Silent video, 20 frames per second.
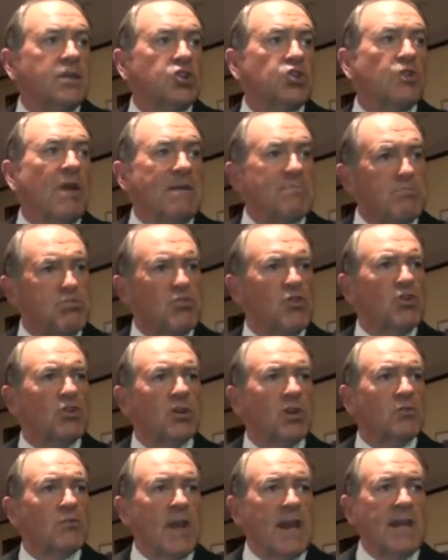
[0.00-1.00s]
to a
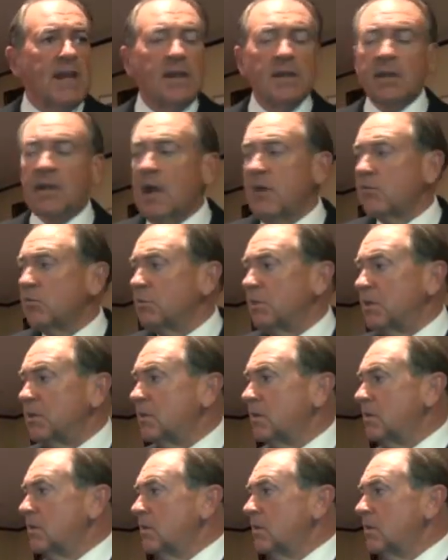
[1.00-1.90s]
brutal Iranian government.